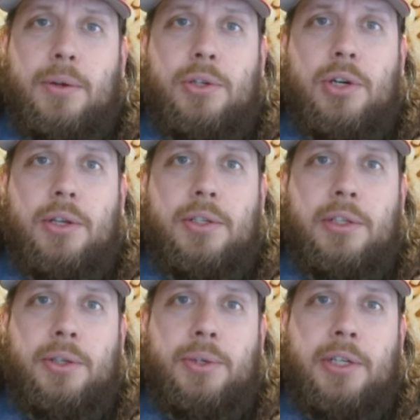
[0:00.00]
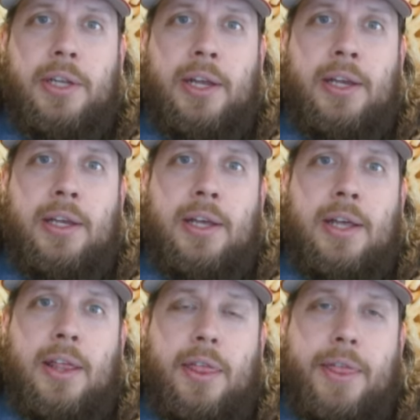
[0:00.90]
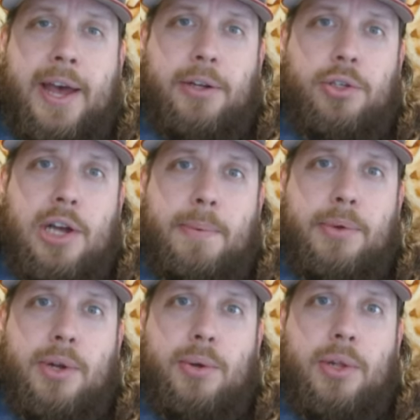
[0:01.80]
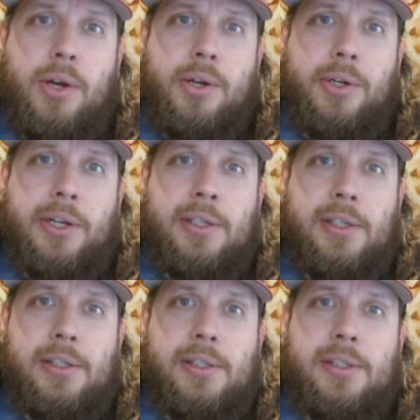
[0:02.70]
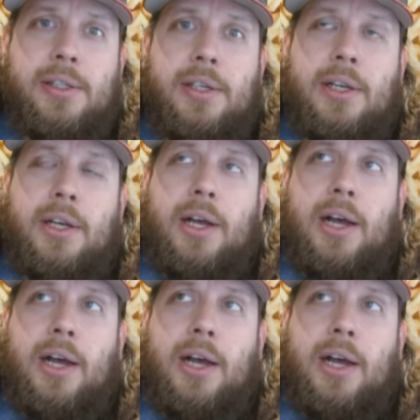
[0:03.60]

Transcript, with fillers: Now, if you go to Charleston, Illinois today, that shop no longer exists,